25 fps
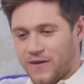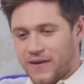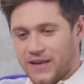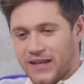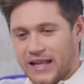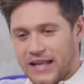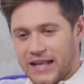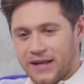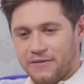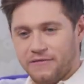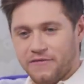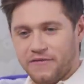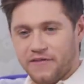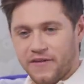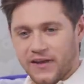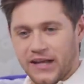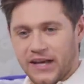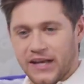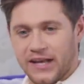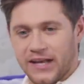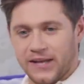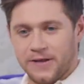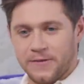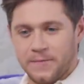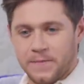Mm I'm mm-hmm.
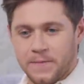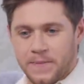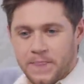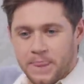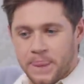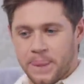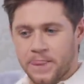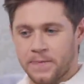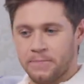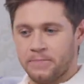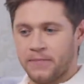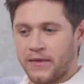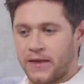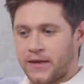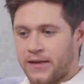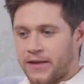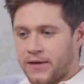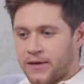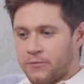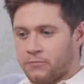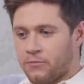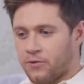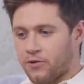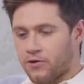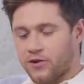feeling
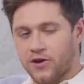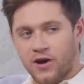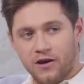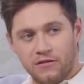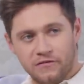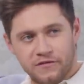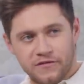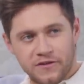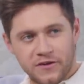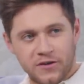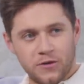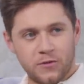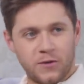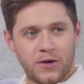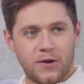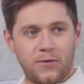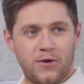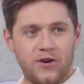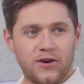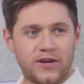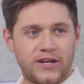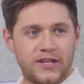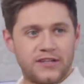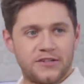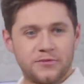more confident when I
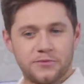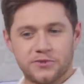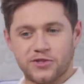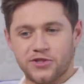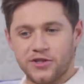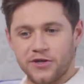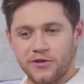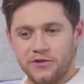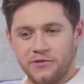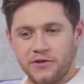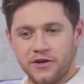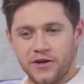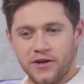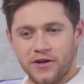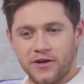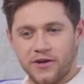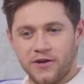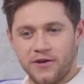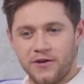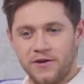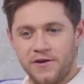walk into the studio.